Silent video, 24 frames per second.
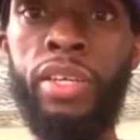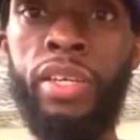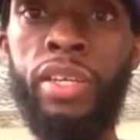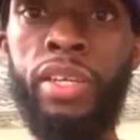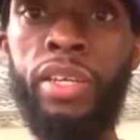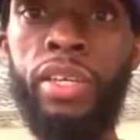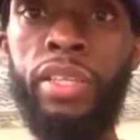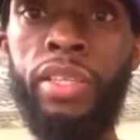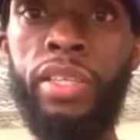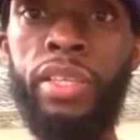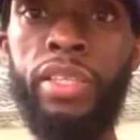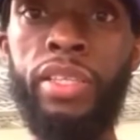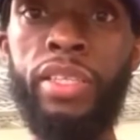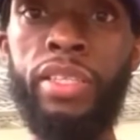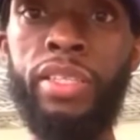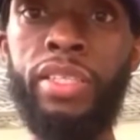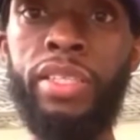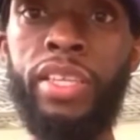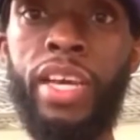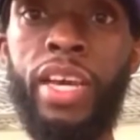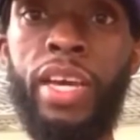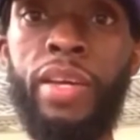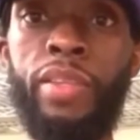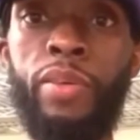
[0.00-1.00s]
than this
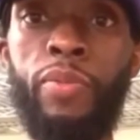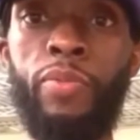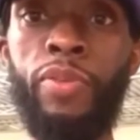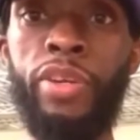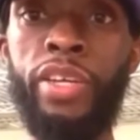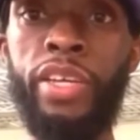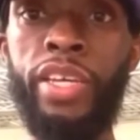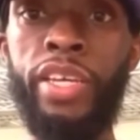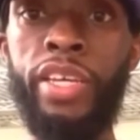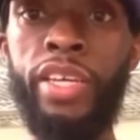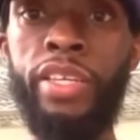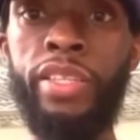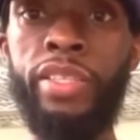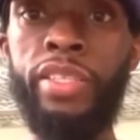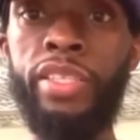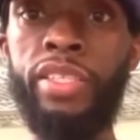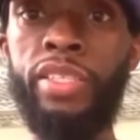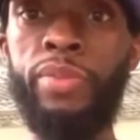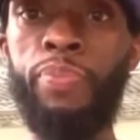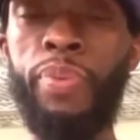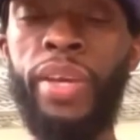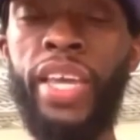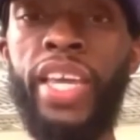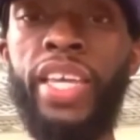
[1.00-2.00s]
time that we're in, this
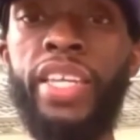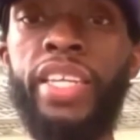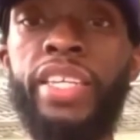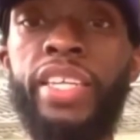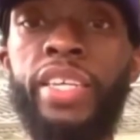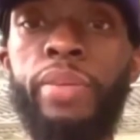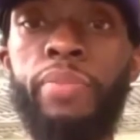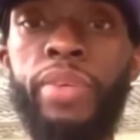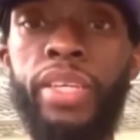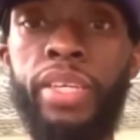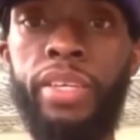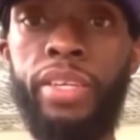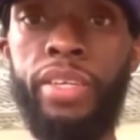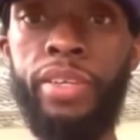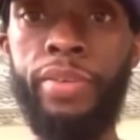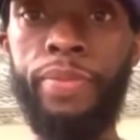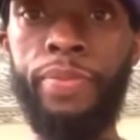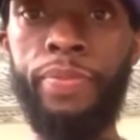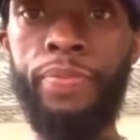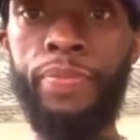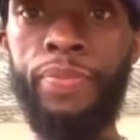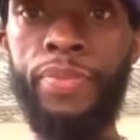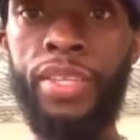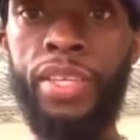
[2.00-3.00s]
pandemic.
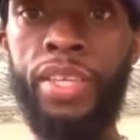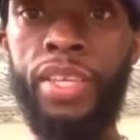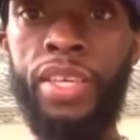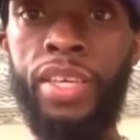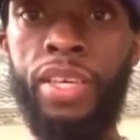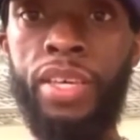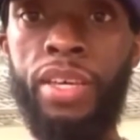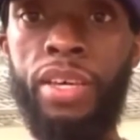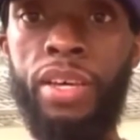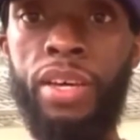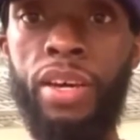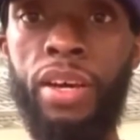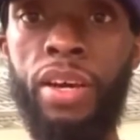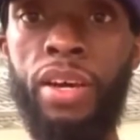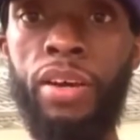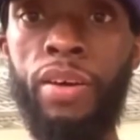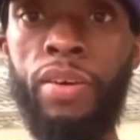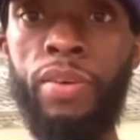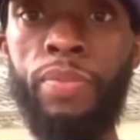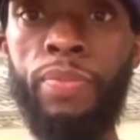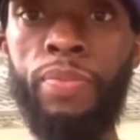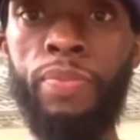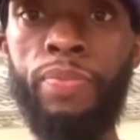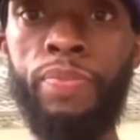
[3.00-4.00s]

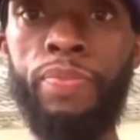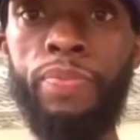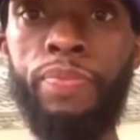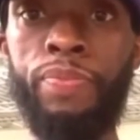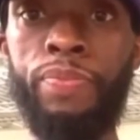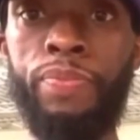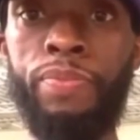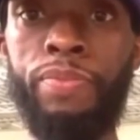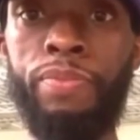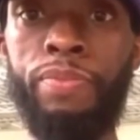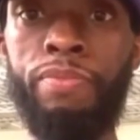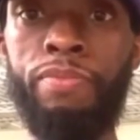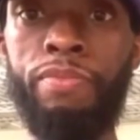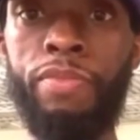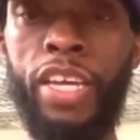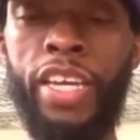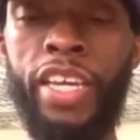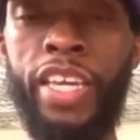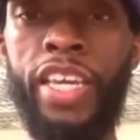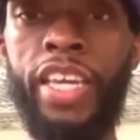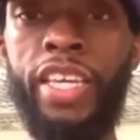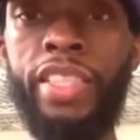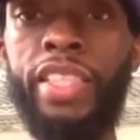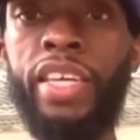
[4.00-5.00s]
I
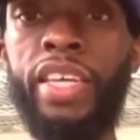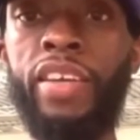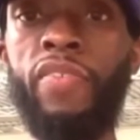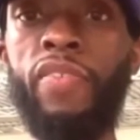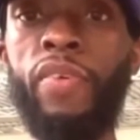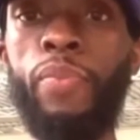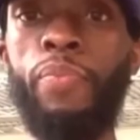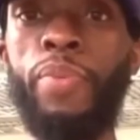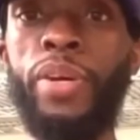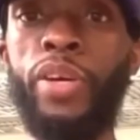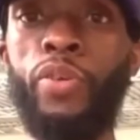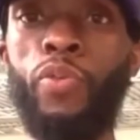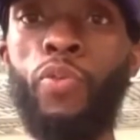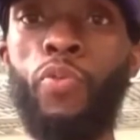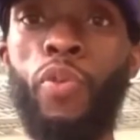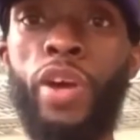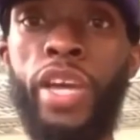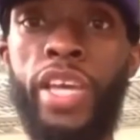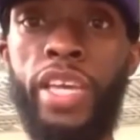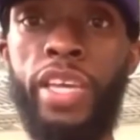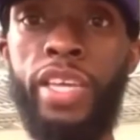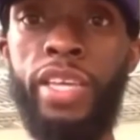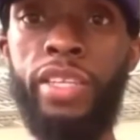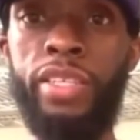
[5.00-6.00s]
can't think of a better
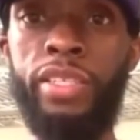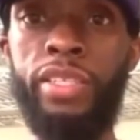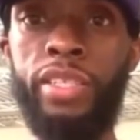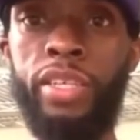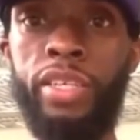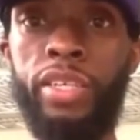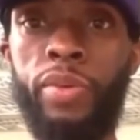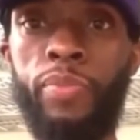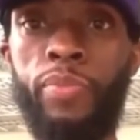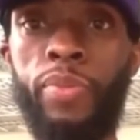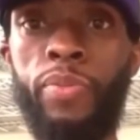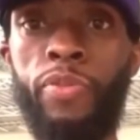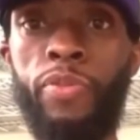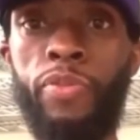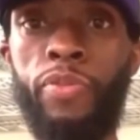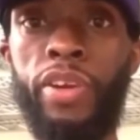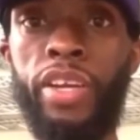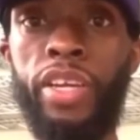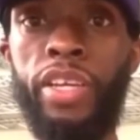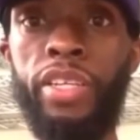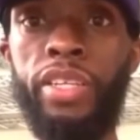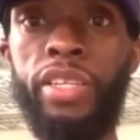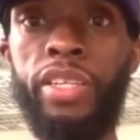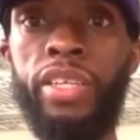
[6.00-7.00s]
way to
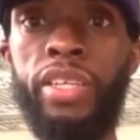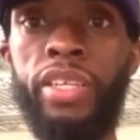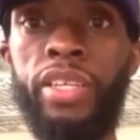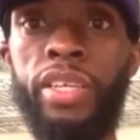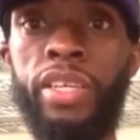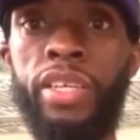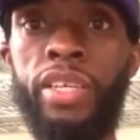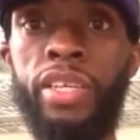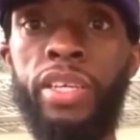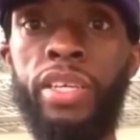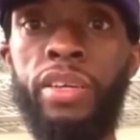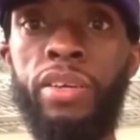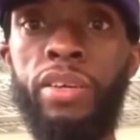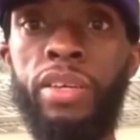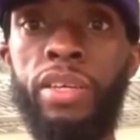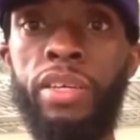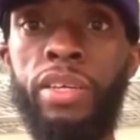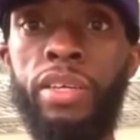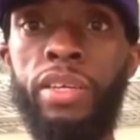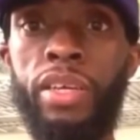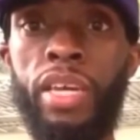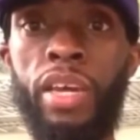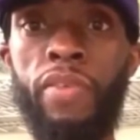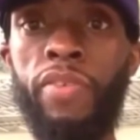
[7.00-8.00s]
commemorate
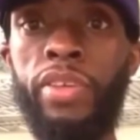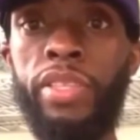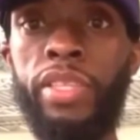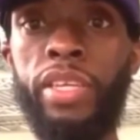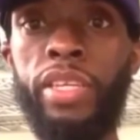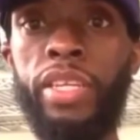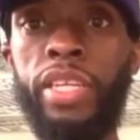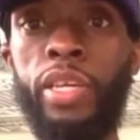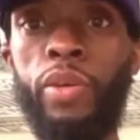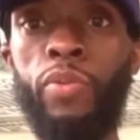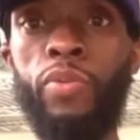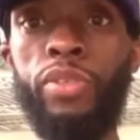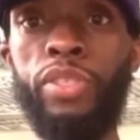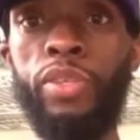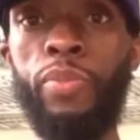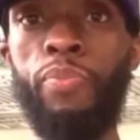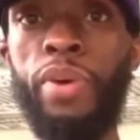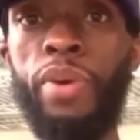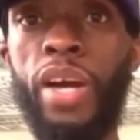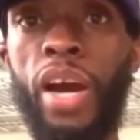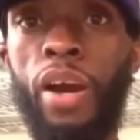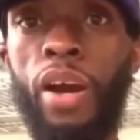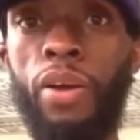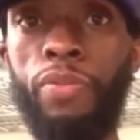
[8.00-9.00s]
everything that he was
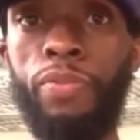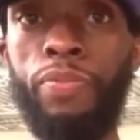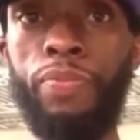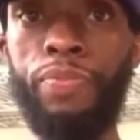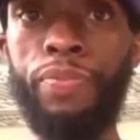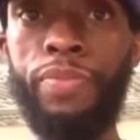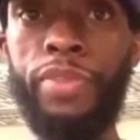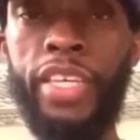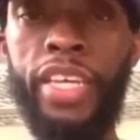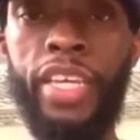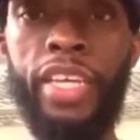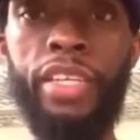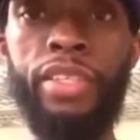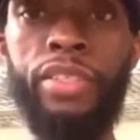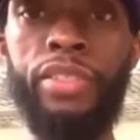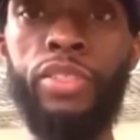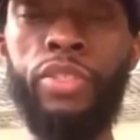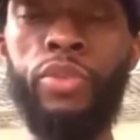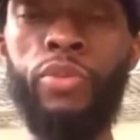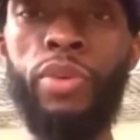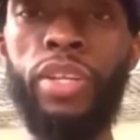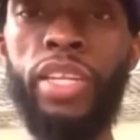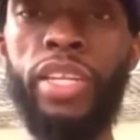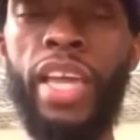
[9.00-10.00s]
about than
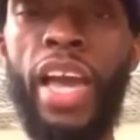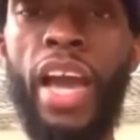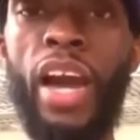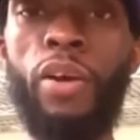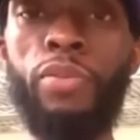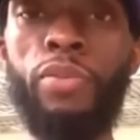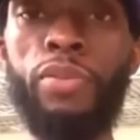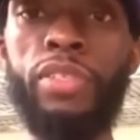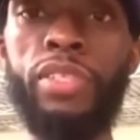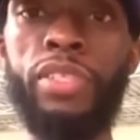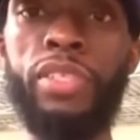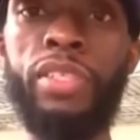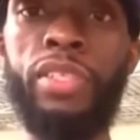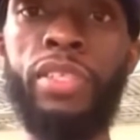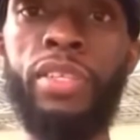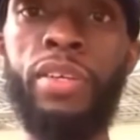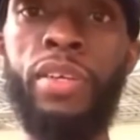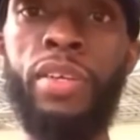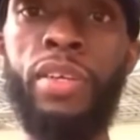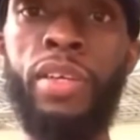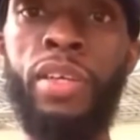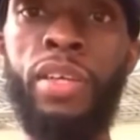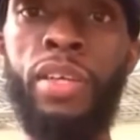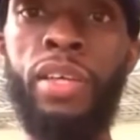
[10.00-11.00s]
to announce
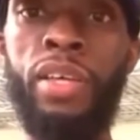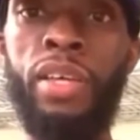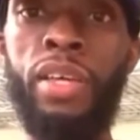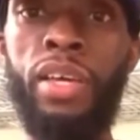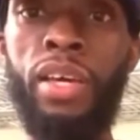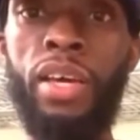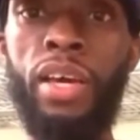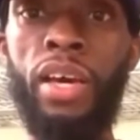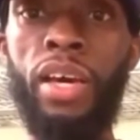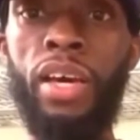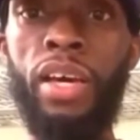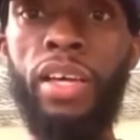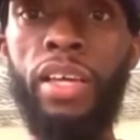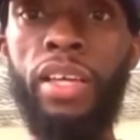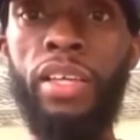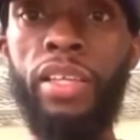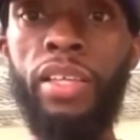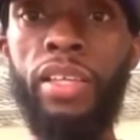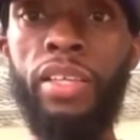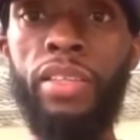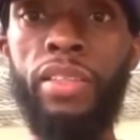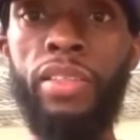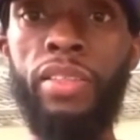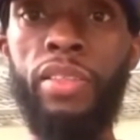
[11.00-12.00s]

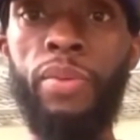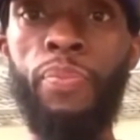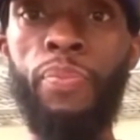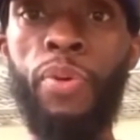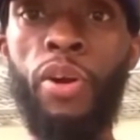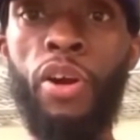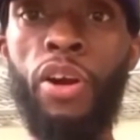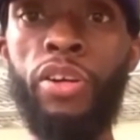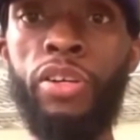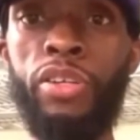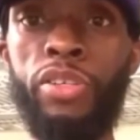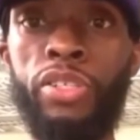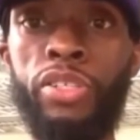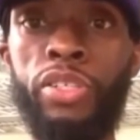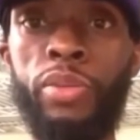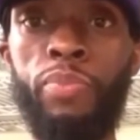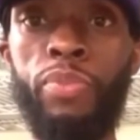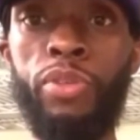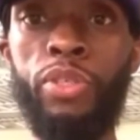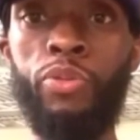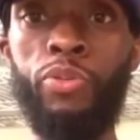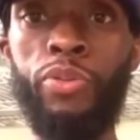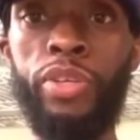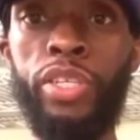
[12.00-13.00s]
the partnership
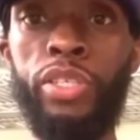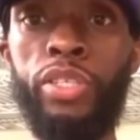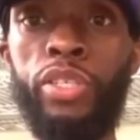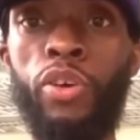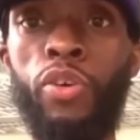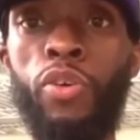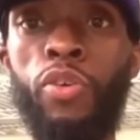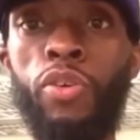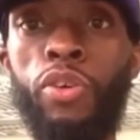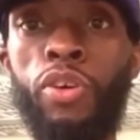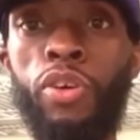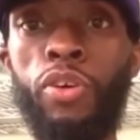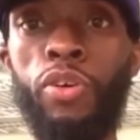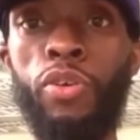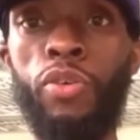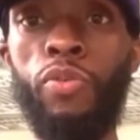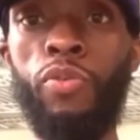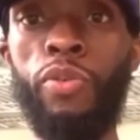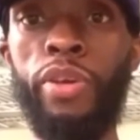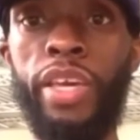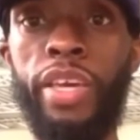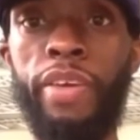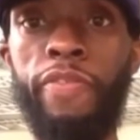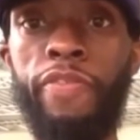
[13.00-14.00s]
between
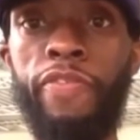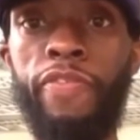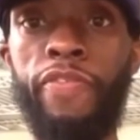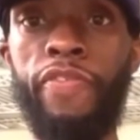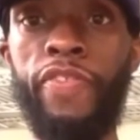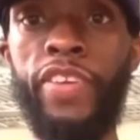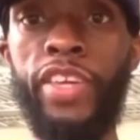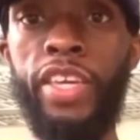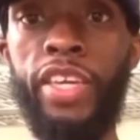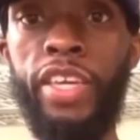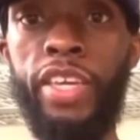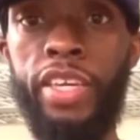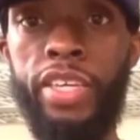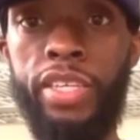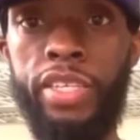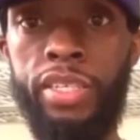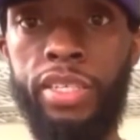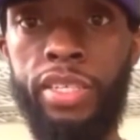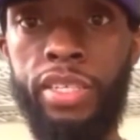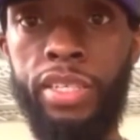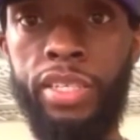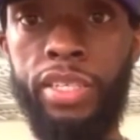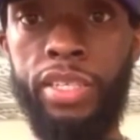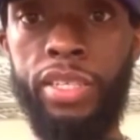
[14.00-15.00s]
Tolco and
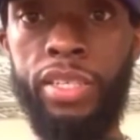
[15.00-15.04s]
Figs.